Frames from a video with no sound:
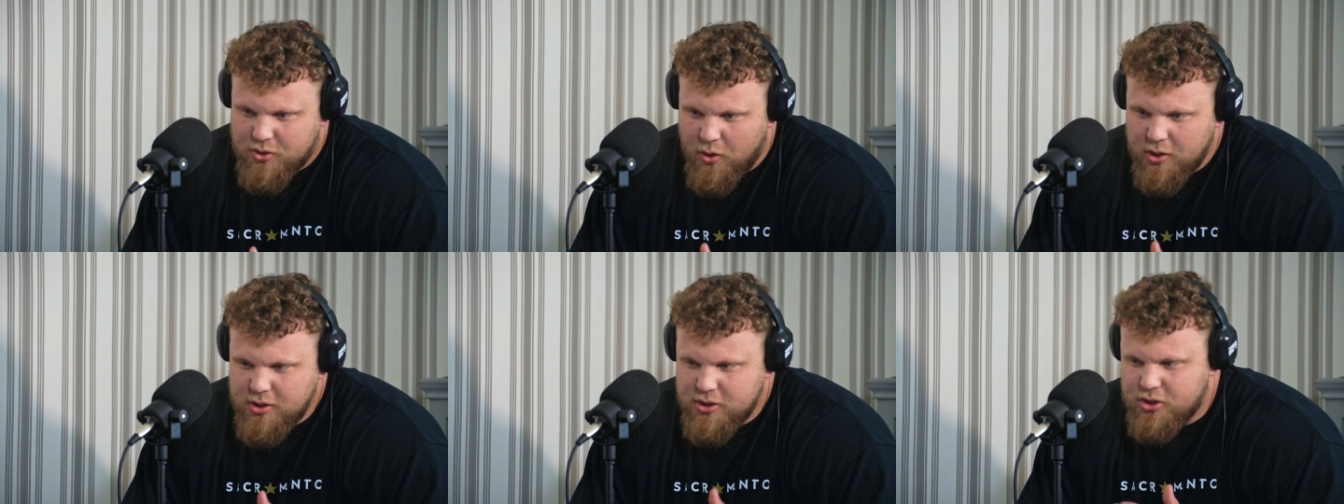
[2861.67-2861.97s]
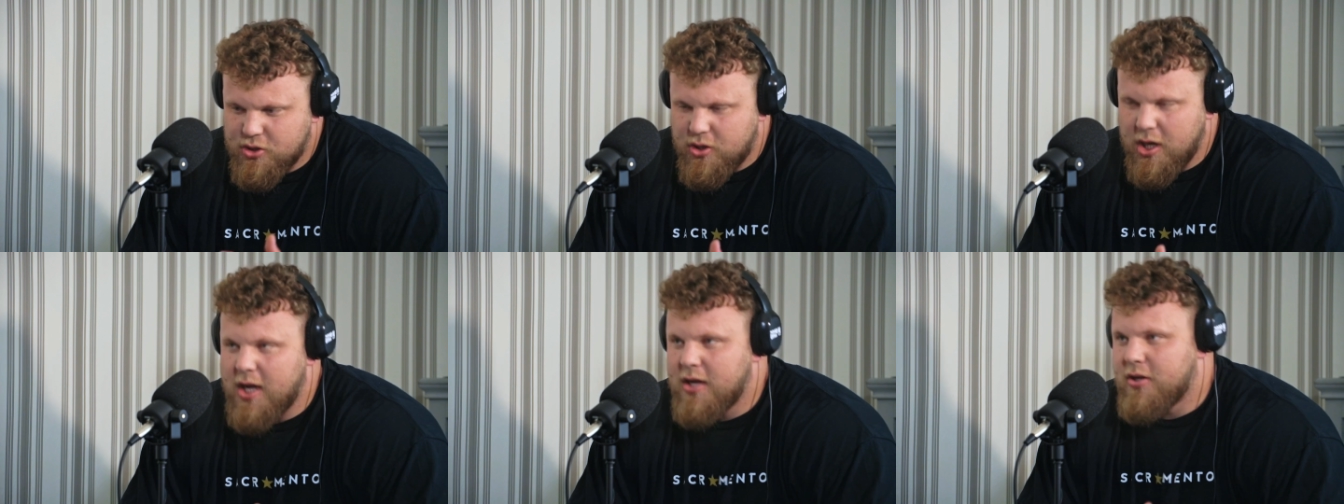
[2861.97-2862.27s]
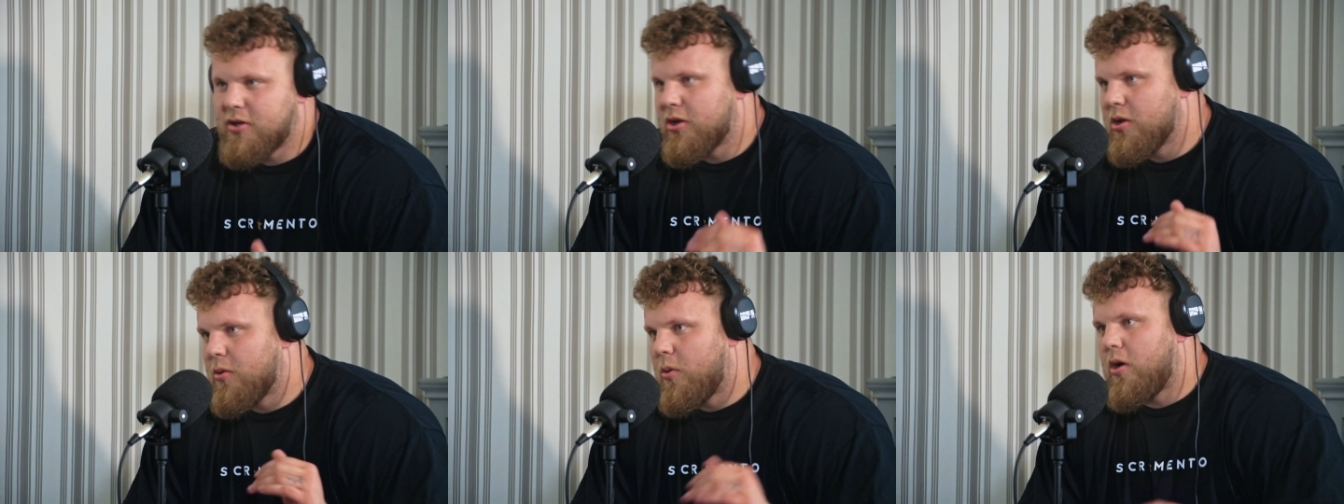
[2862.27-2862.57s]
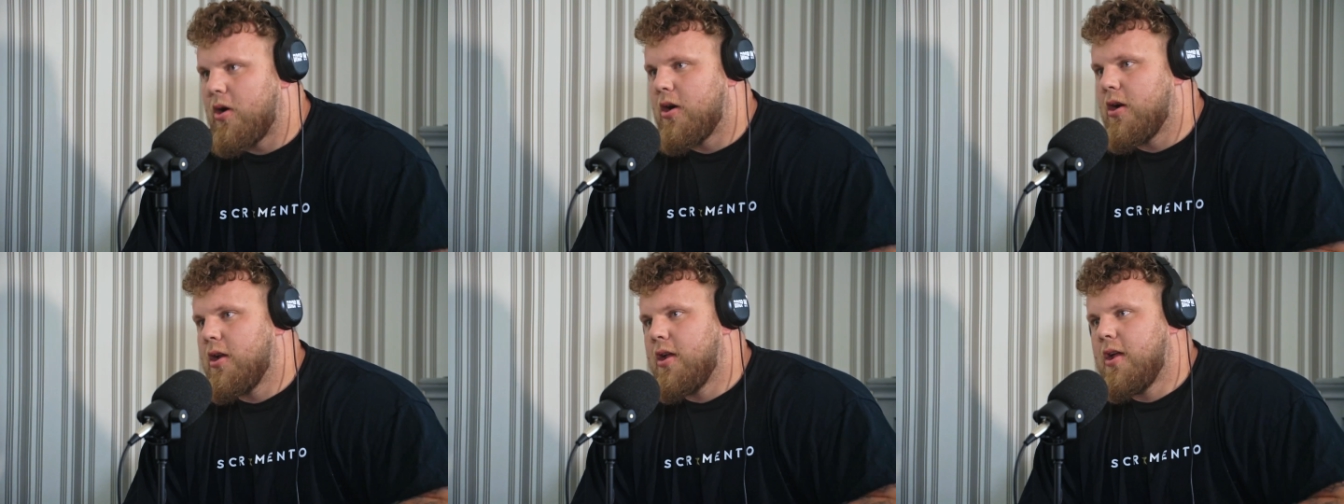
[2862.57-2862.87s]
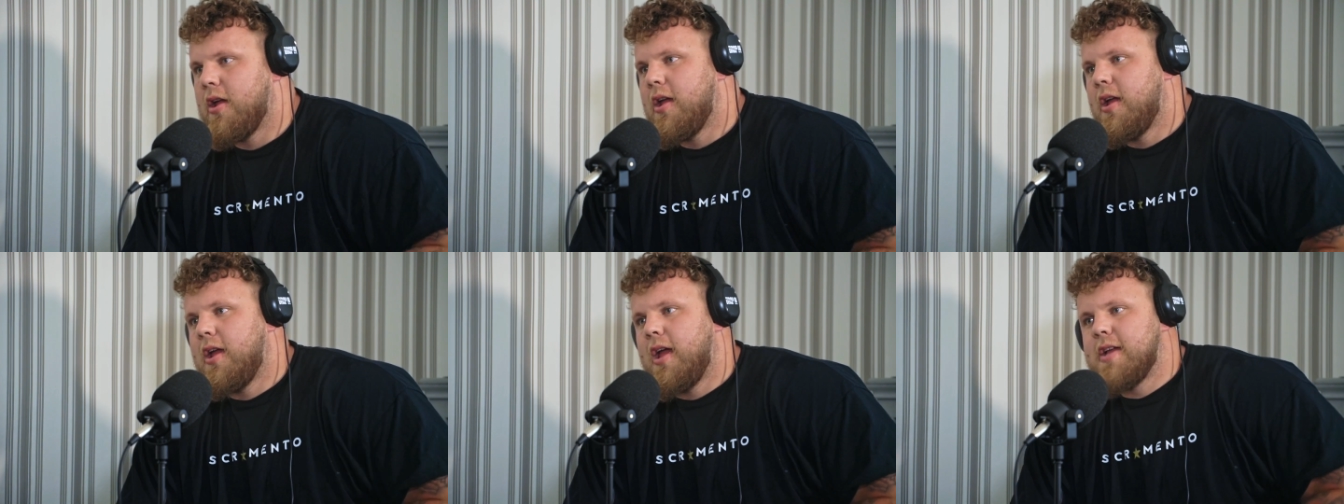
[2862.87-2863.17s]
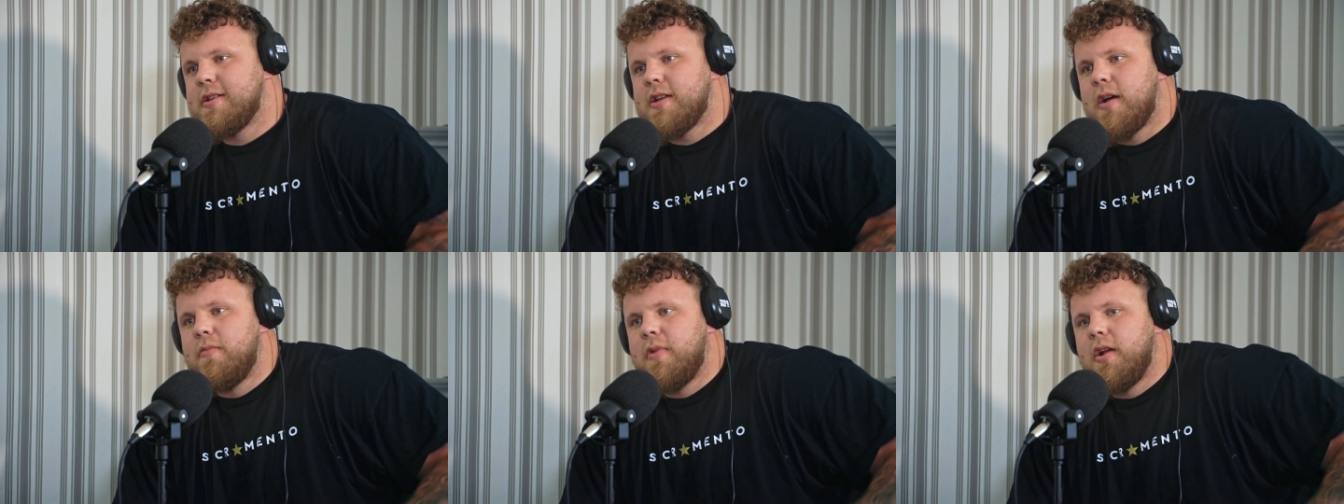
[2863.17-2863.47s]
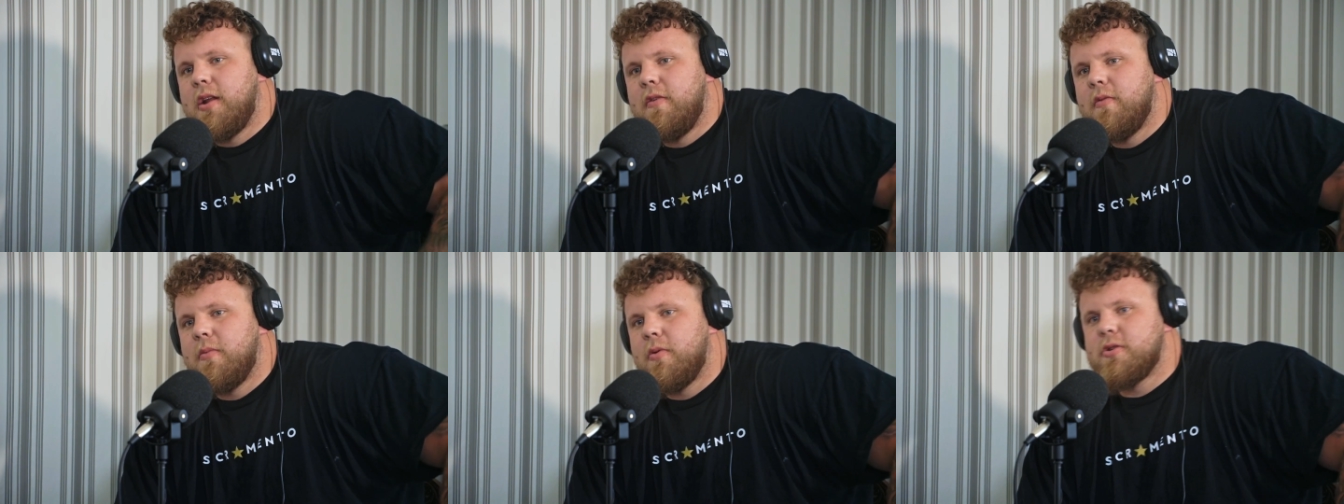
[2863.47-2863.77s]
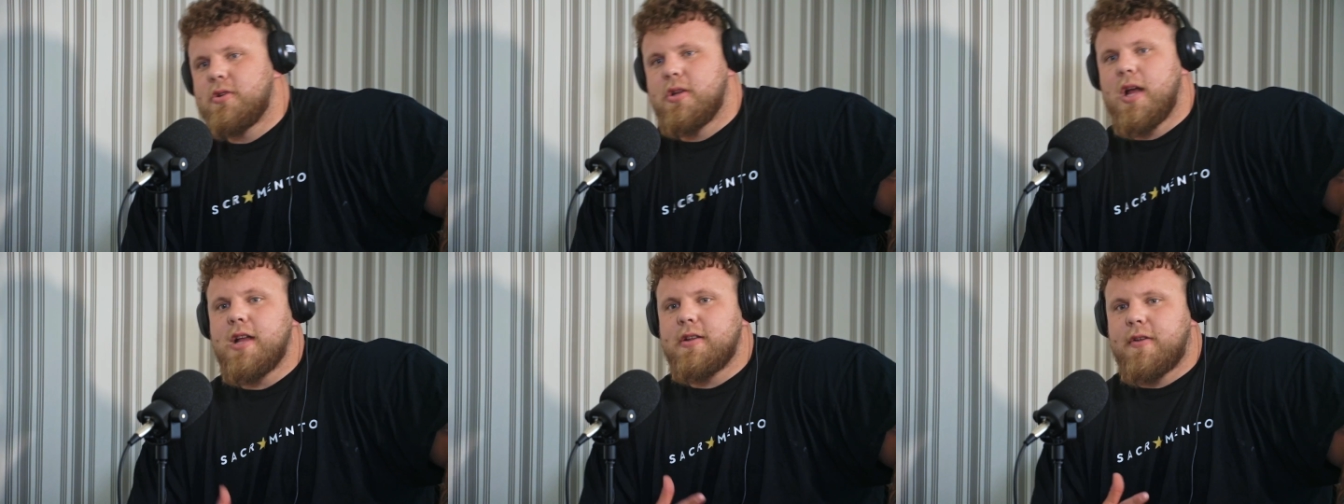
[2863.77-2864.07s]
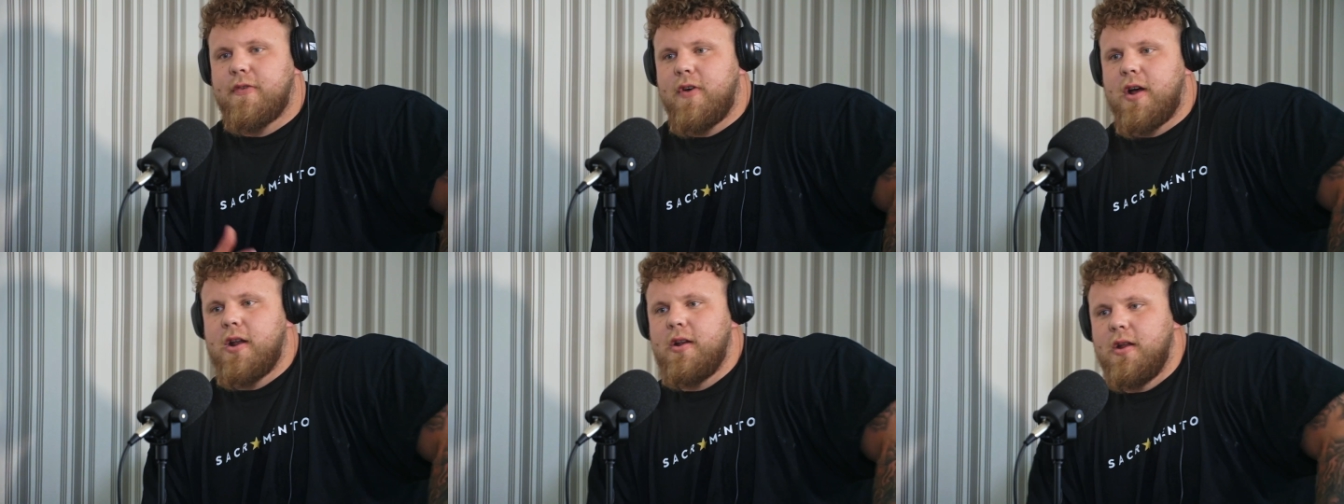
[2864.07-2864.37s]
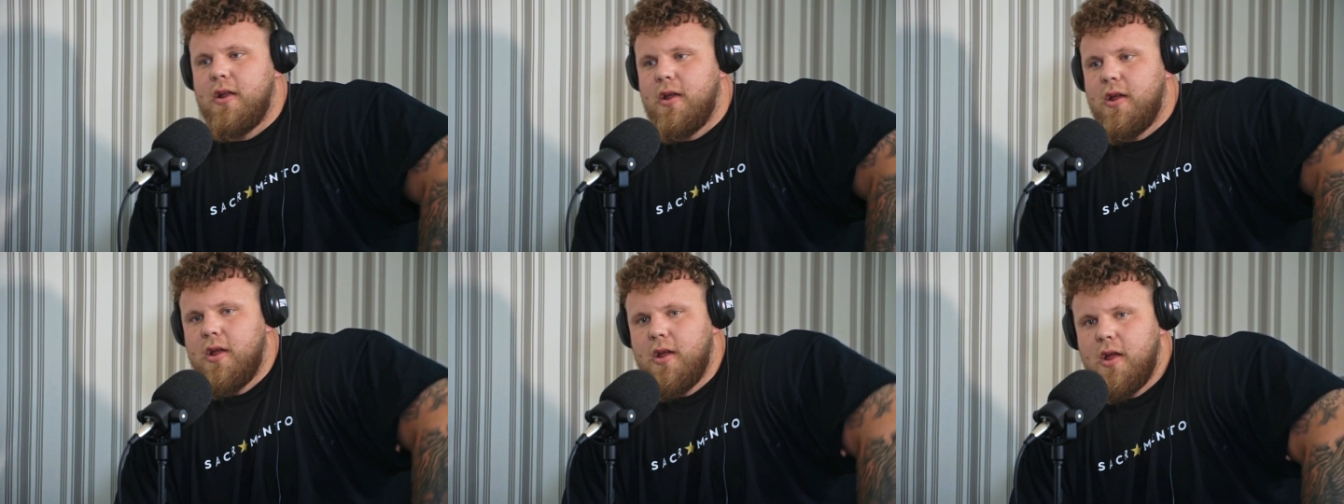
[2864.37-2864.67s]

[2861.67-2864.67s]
going straight into the water is unbelievable. So that's fun.